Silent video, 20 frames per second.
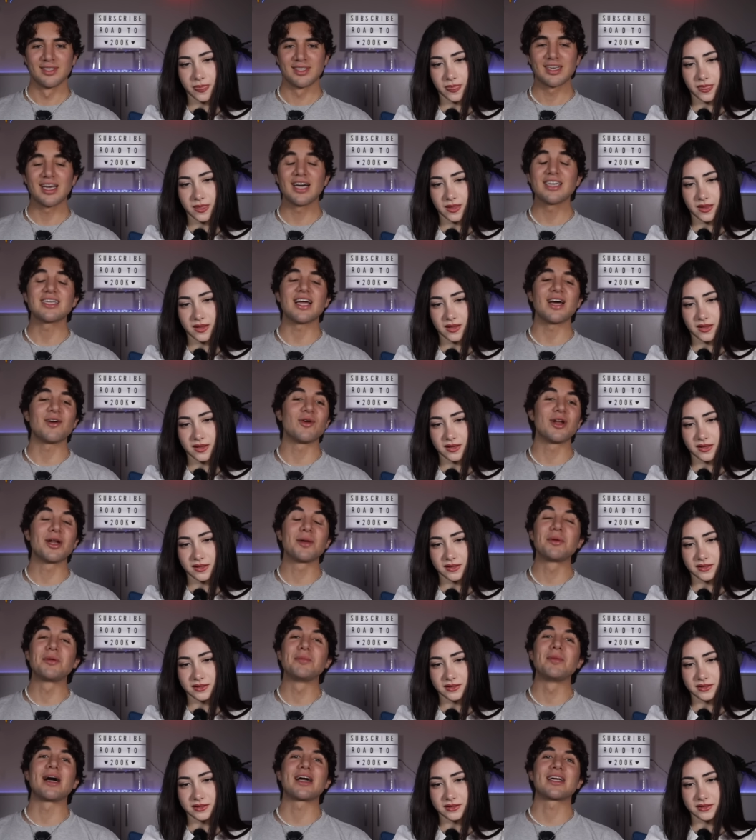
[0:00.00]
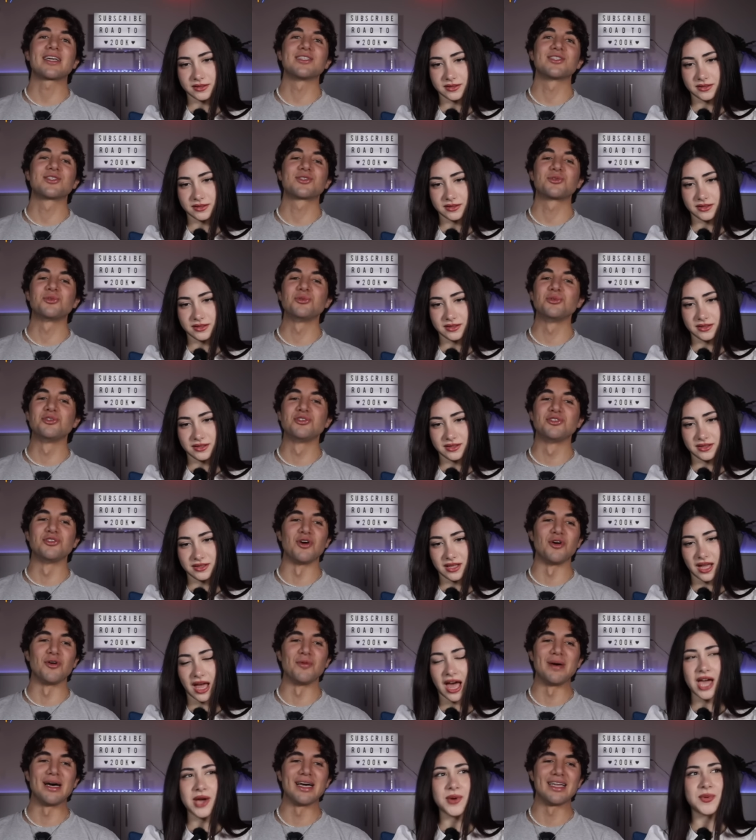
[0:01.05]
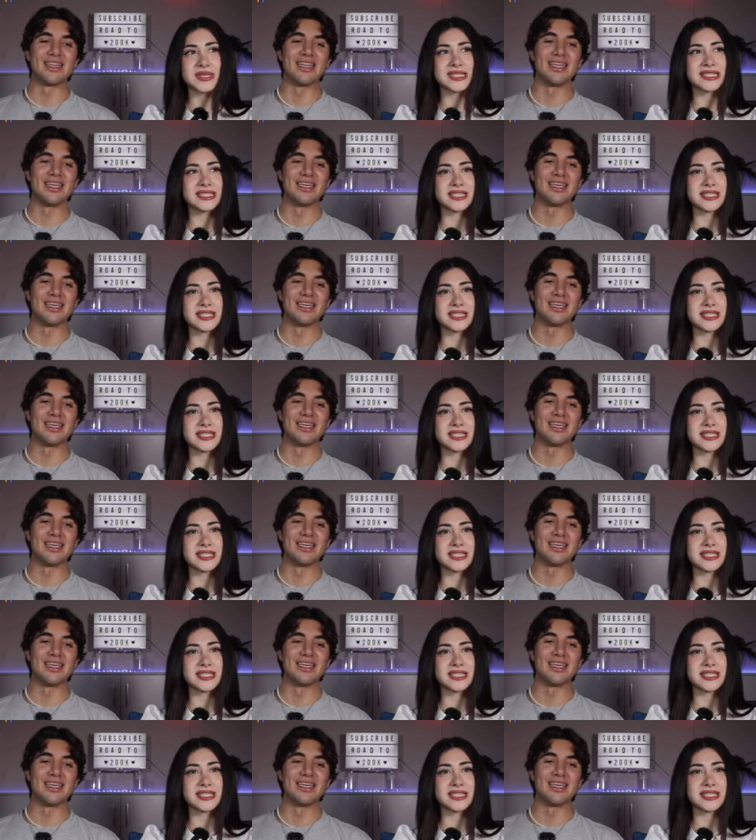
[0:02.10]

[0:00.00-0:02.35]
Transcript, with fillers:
Speaker 1: Guys, I want to be back in school so badly. I was